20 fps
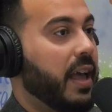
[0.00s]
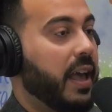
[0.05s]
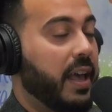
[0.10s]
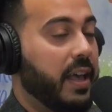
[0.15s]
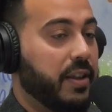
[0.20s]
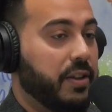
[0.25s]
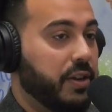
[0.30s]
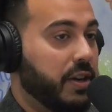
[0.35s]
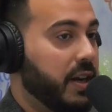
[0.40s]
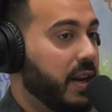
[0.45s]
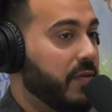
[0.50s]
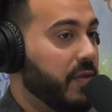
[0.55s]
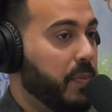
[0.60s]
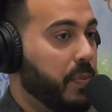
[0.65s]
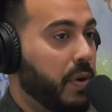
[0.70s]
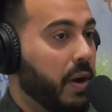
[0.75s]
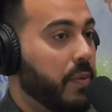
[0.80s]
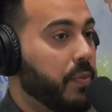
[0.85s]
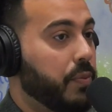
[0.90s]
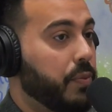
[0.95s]
and you're gonna have a
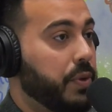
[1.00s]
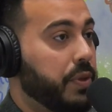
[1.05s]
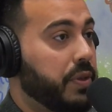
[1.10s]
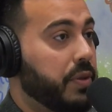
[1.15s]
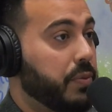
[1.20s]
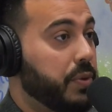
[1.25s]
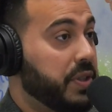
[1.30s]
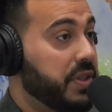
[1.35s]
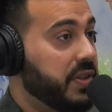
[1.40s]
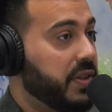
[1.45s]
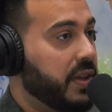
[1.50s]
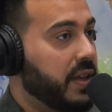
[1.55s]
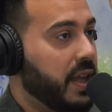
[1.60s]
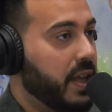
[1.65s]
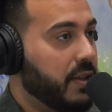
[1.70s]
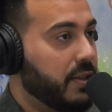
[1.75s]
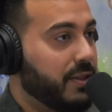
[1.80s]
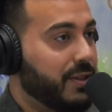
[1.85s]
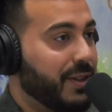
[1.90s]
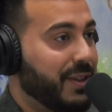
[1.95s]
problem with the Real Estate
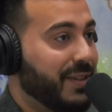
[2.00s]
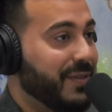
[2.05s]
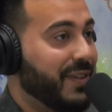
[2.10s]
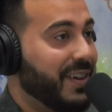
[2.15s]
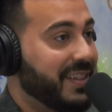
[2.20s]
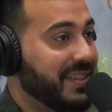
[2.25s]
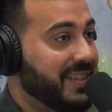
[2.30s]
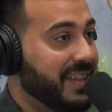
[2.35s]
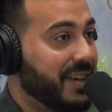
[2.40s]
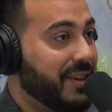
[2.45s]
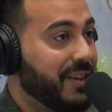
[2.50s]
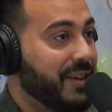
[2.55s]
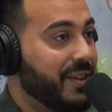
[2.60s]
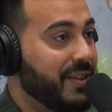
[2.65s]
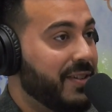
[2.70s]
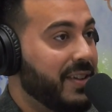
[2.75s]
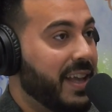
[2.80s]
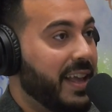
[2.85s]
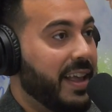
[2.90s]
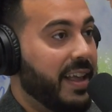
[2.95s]
Council of
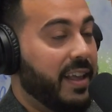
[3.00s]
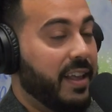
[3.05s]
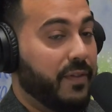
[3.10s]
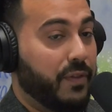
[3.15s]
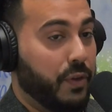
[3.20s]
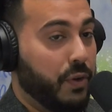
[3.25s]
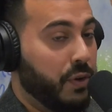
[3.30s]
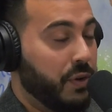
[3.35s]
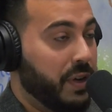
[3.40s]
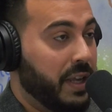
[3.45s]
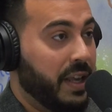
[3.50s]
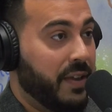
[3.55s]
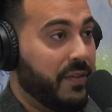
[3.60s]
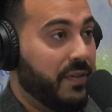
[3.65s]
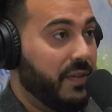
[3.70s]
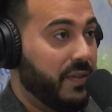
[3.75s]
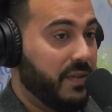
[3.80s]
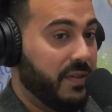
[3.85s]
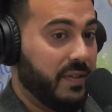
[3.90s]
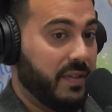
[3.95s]
Ontario if you don't
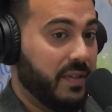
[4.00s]
give,